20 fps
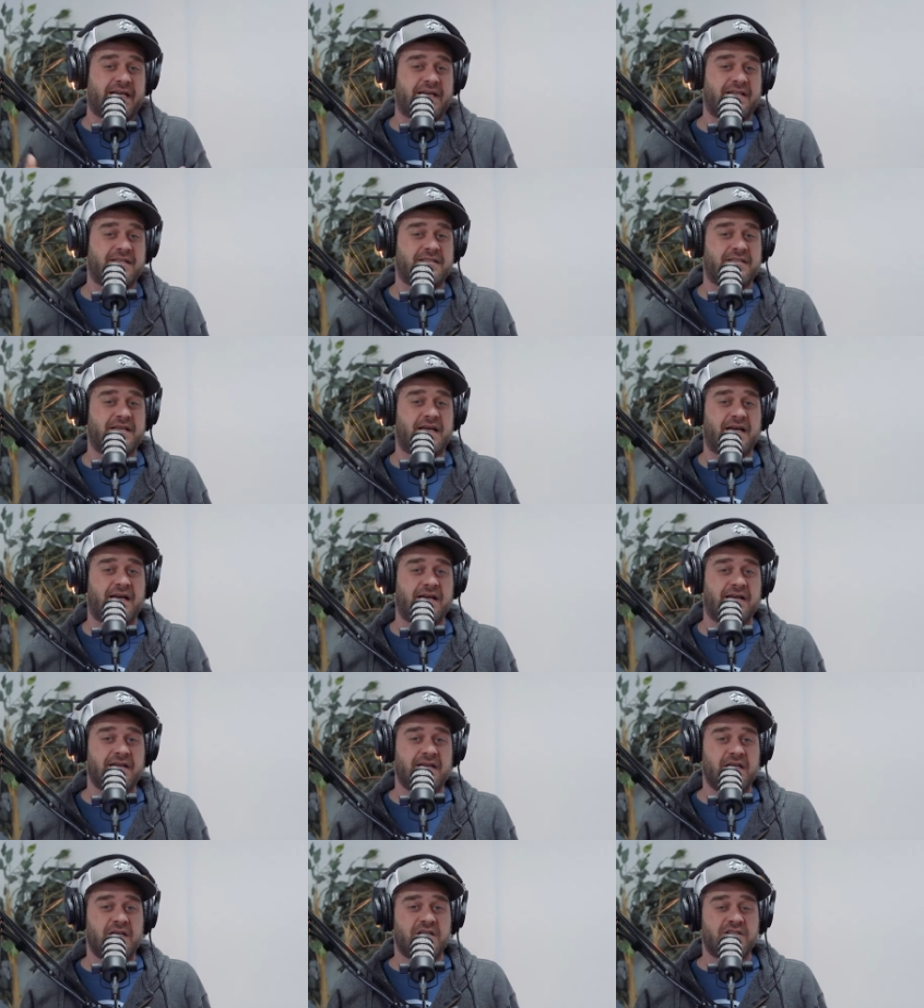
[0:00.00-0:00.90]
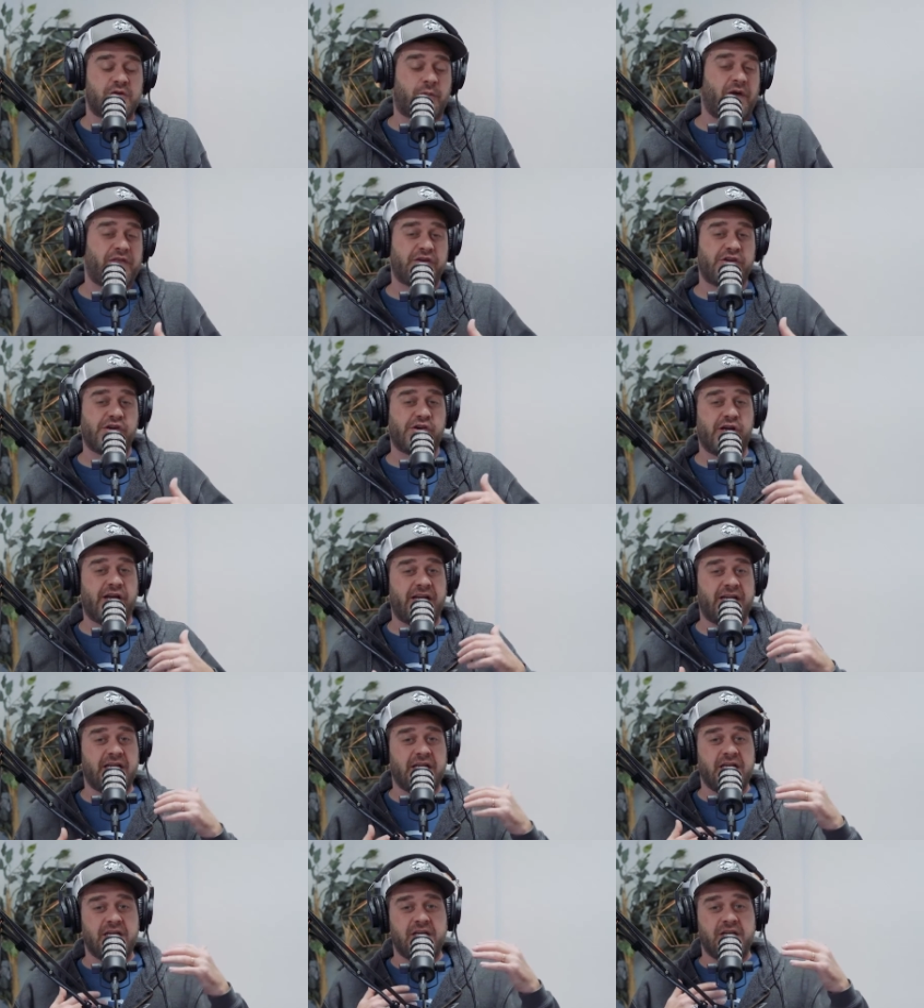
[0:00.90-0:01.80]
And uh, so, whether you're
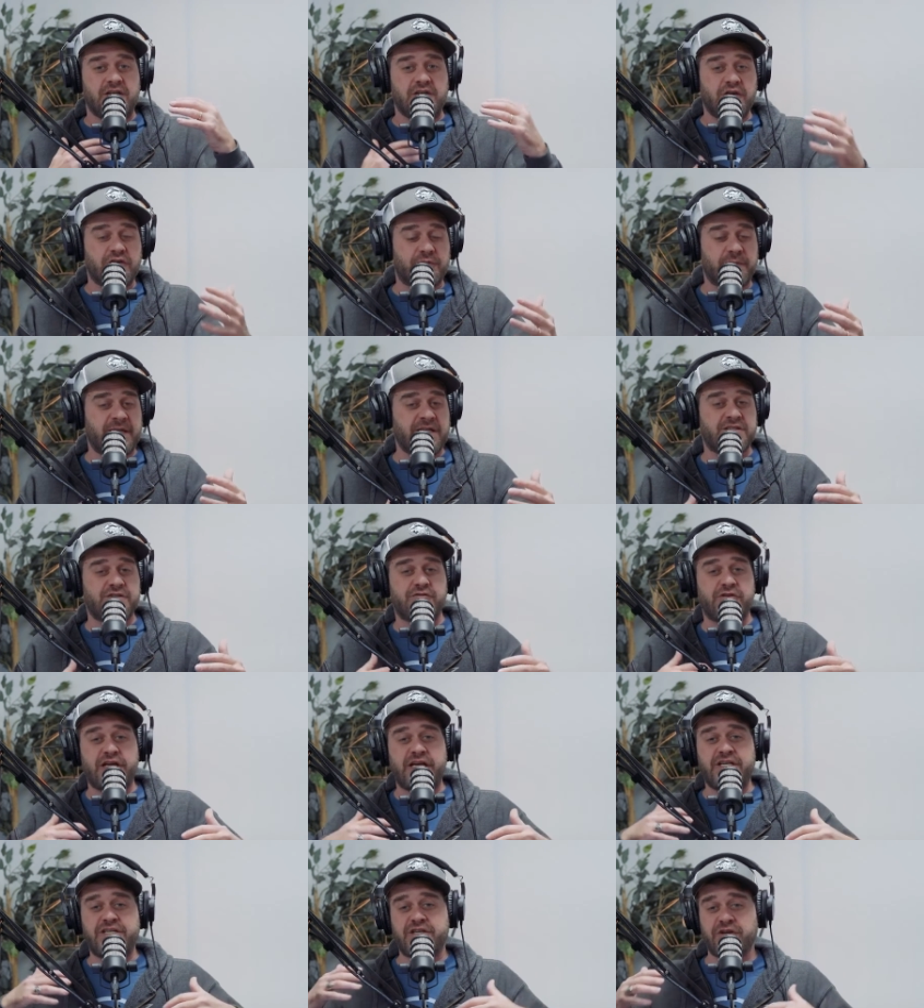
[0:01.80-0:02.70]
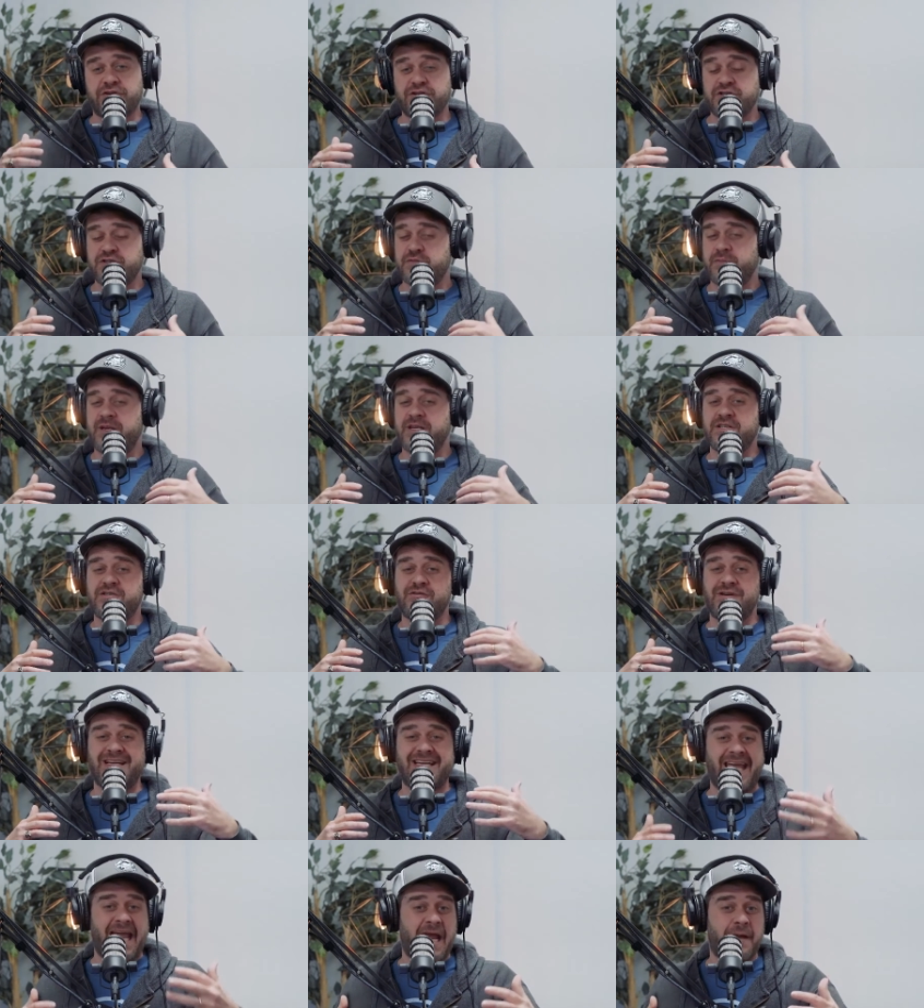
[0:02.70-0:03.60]
in youth ministry, children's
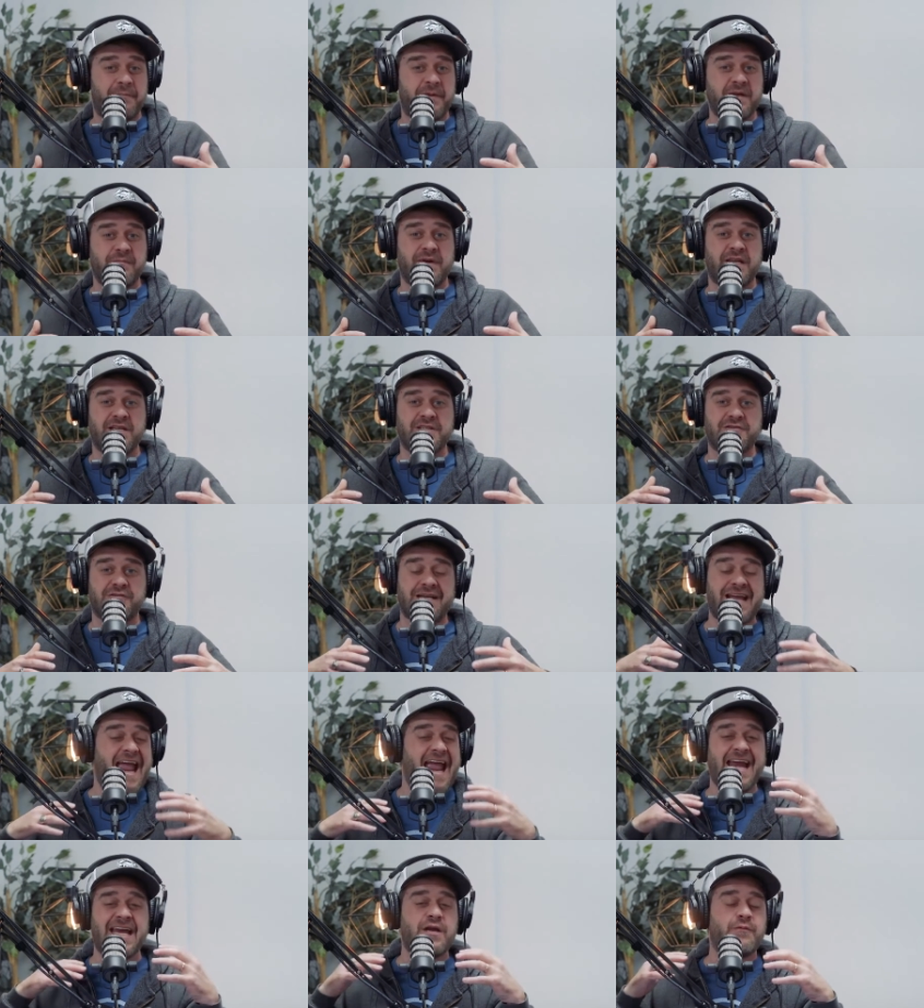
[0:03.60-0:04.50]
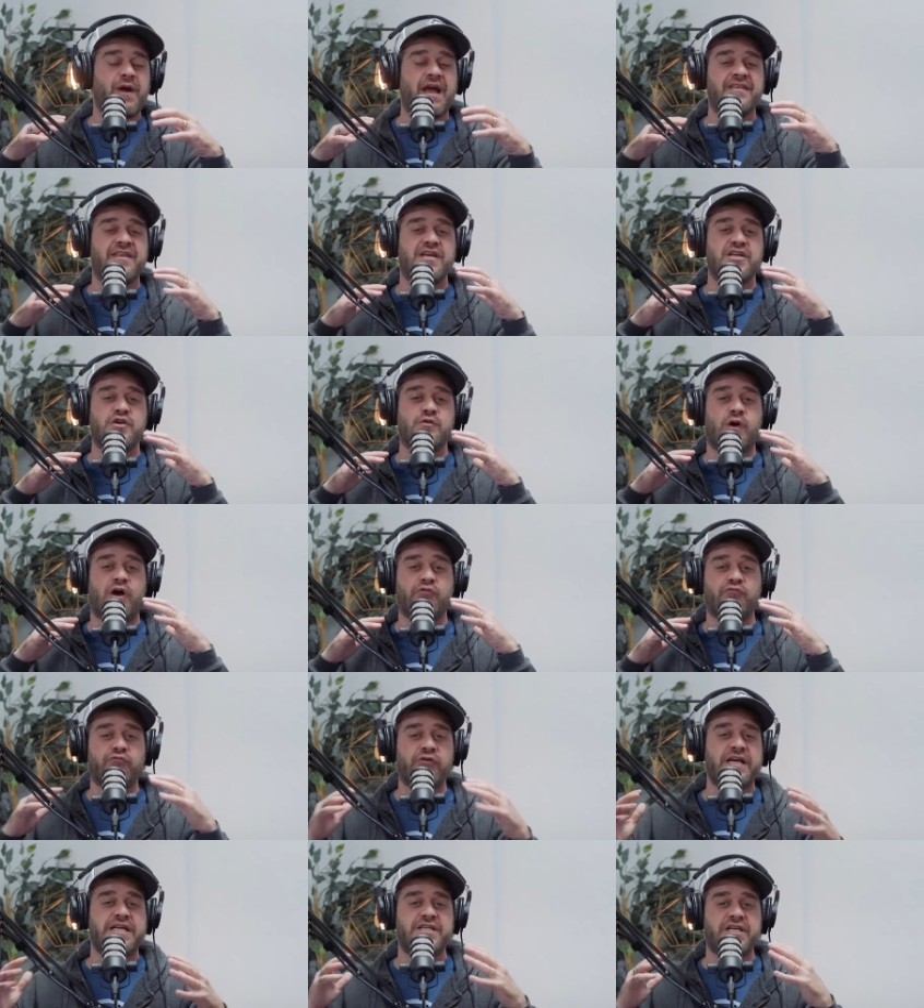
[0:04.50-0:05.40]
ministry, camping ministry, any way that you are
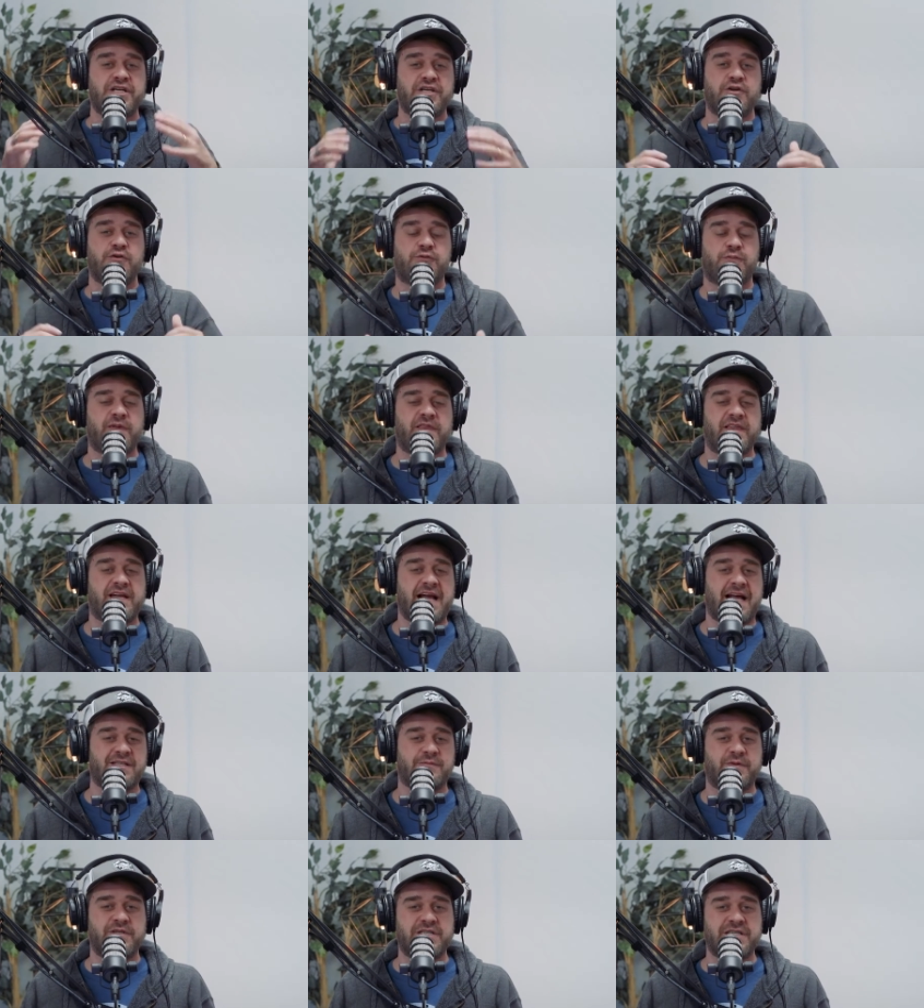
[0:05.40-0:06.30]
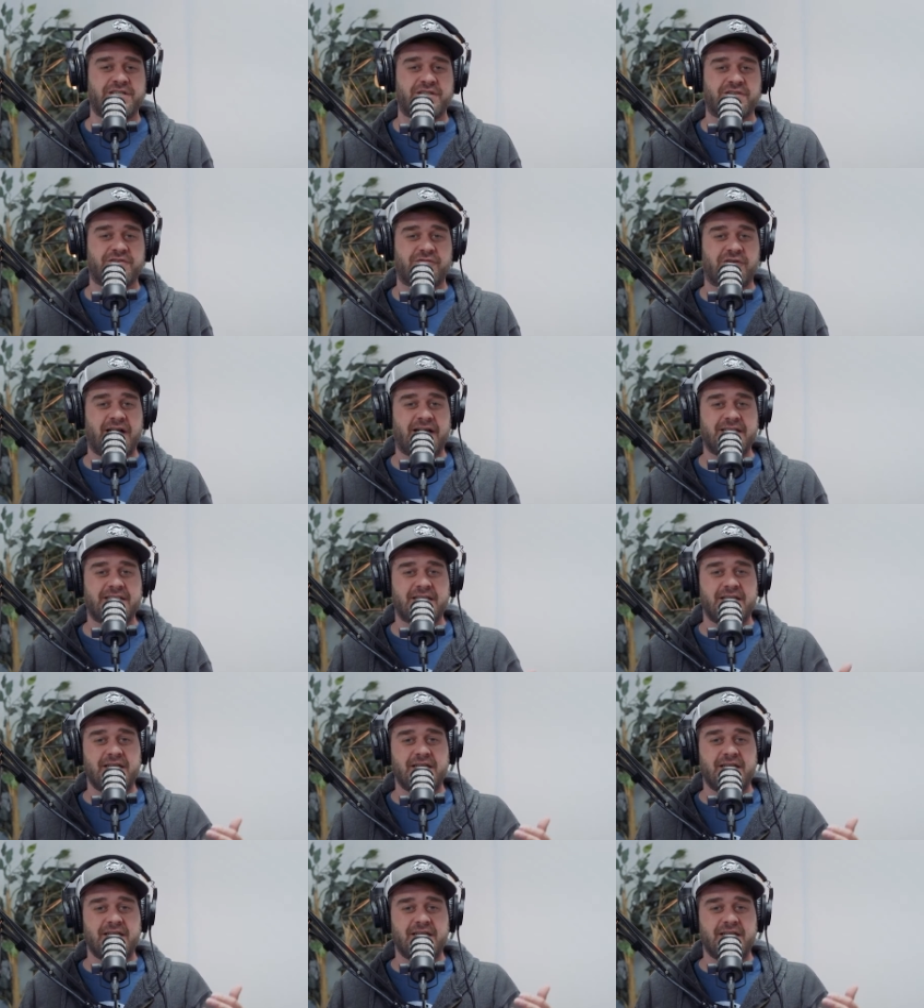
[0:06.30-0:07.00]
reaching youth with the gospel of Jesus Christ,